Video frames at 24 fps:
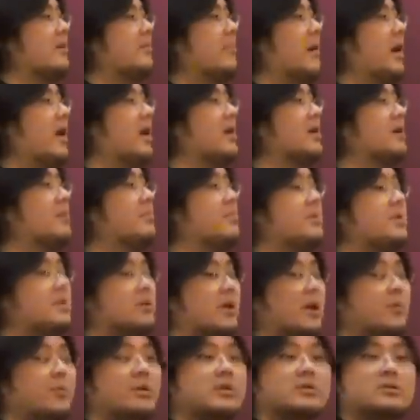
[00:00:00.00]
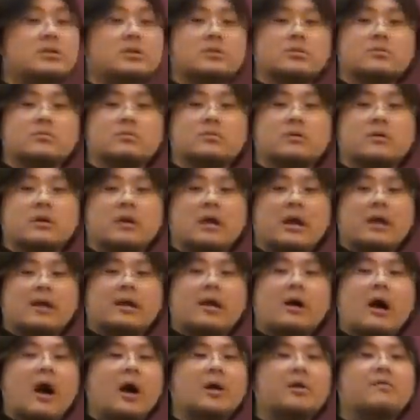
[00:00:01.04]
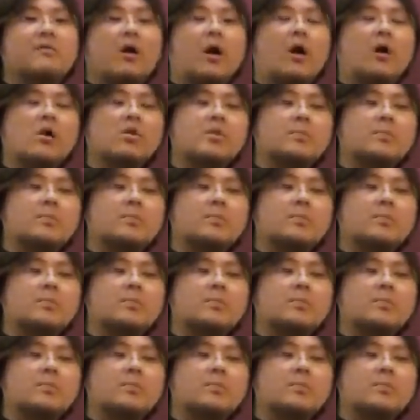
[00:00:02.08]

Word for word: Malik ibn Dinar, what does he do? Now, out of all